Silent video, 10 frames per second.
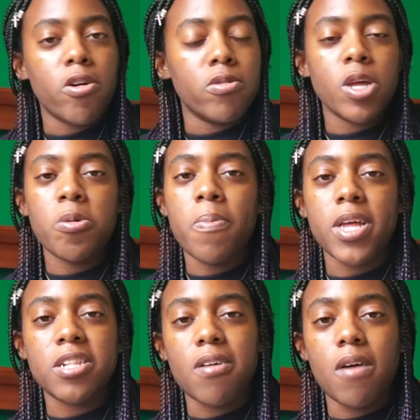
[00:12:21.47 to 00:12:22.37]
only go
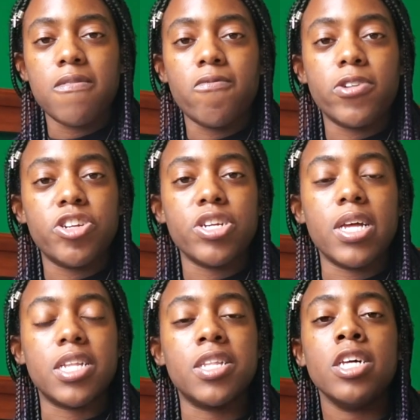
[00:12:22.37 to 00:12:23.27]
based off of what she
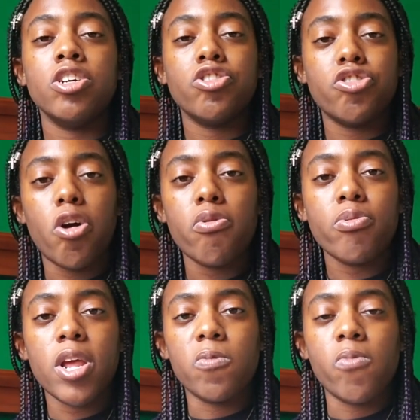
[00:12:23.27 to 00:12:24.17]
has shown
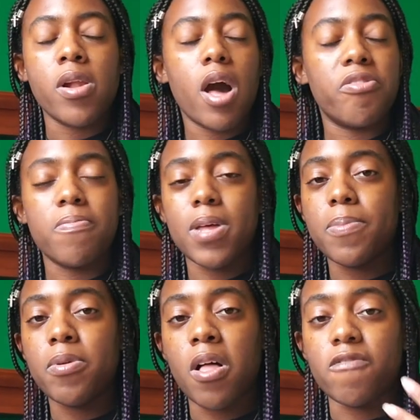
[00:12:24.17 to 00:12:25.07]
and what other
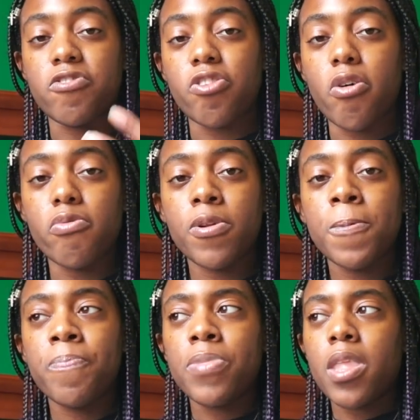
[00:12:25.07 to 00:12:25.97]
people have shown
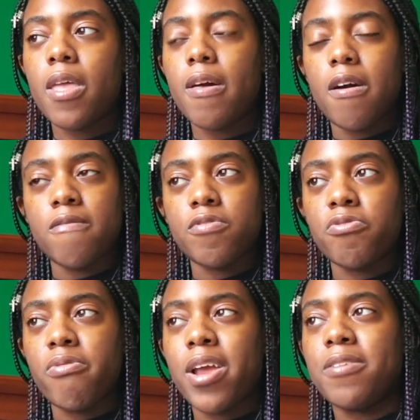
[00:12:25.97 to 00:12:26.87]
of
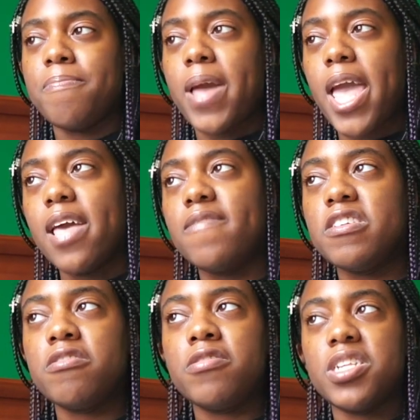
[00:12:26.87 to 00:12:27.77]
direct
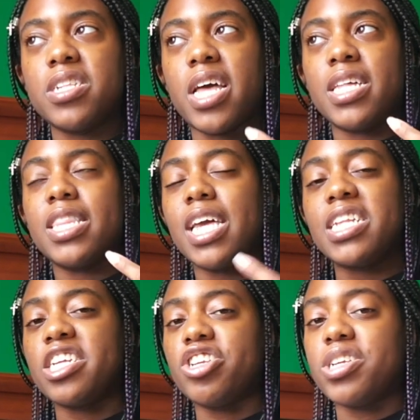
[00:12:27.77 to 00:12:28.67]
behaviors and like things
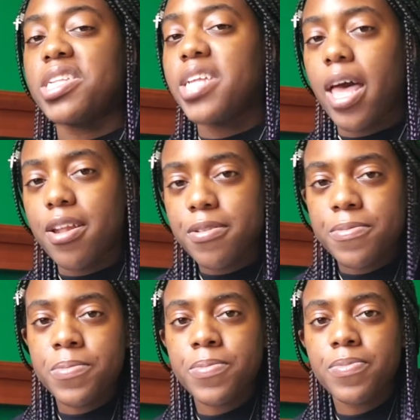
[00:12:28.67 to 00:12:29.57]
that she's said.
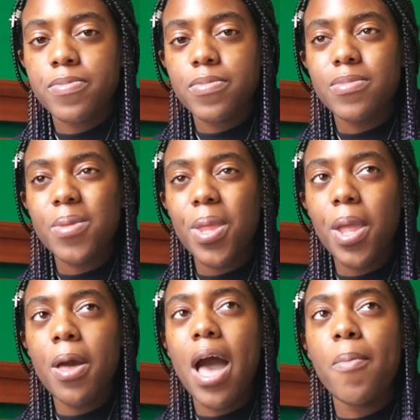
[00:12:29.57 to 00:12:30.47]

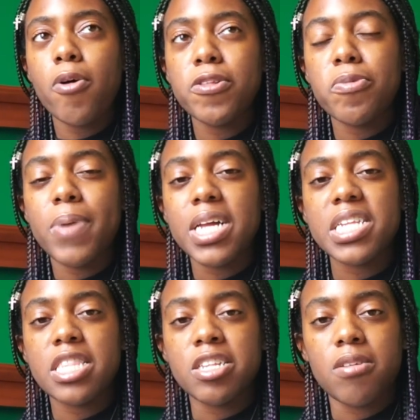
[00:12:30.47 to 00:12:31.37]
I'm also
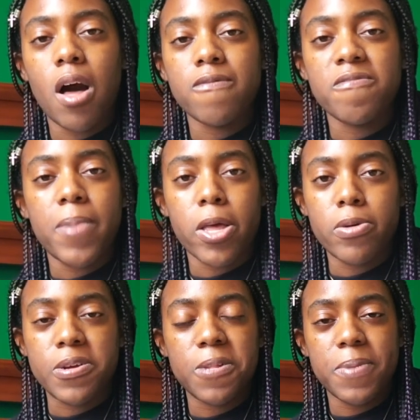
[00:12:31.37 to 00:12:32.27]
basing this off of my own
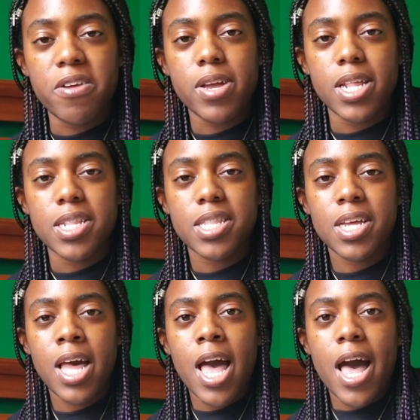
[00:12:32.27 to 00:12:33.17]
experience
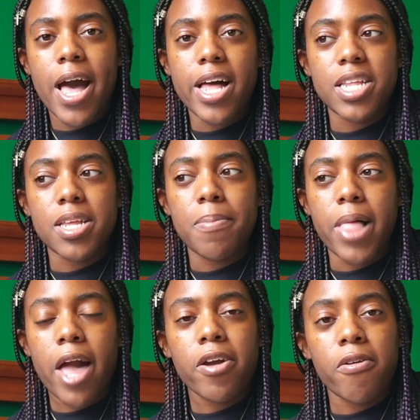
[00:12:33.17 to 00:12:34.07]
as a
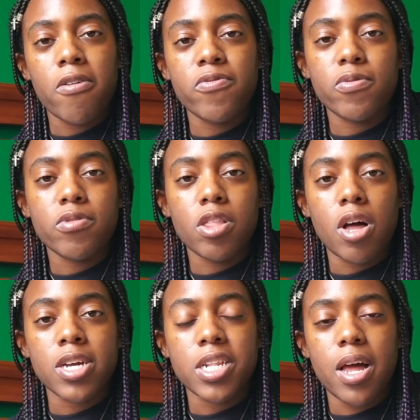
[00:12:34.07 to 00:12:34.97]
black girl who for the
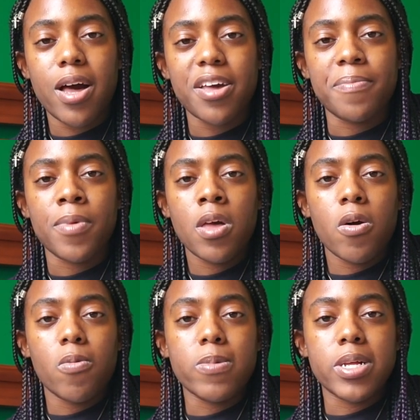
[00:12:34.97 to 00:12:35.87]
longest time
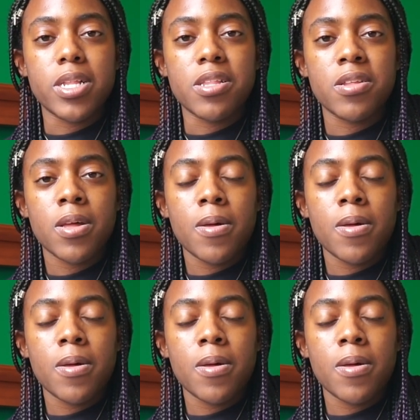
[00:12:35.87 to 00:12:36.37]
was